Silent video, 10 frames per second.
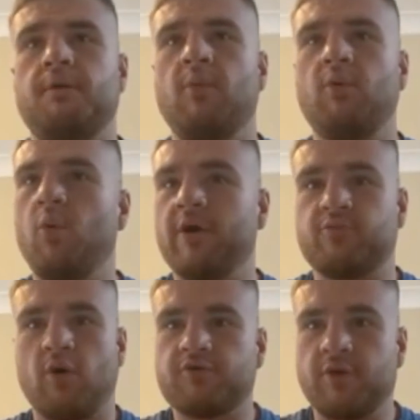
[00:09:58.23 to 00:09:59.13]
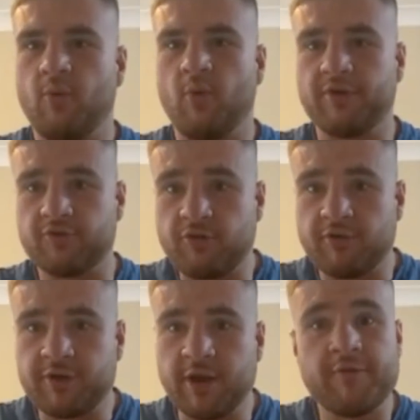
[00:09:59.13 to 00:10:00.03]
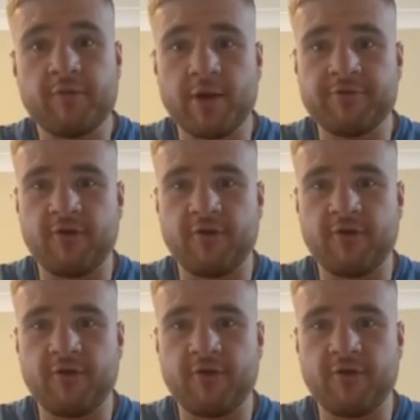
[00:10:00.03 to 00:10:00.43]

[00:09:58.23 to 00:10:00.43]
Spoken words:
I'm always interested in heavyweight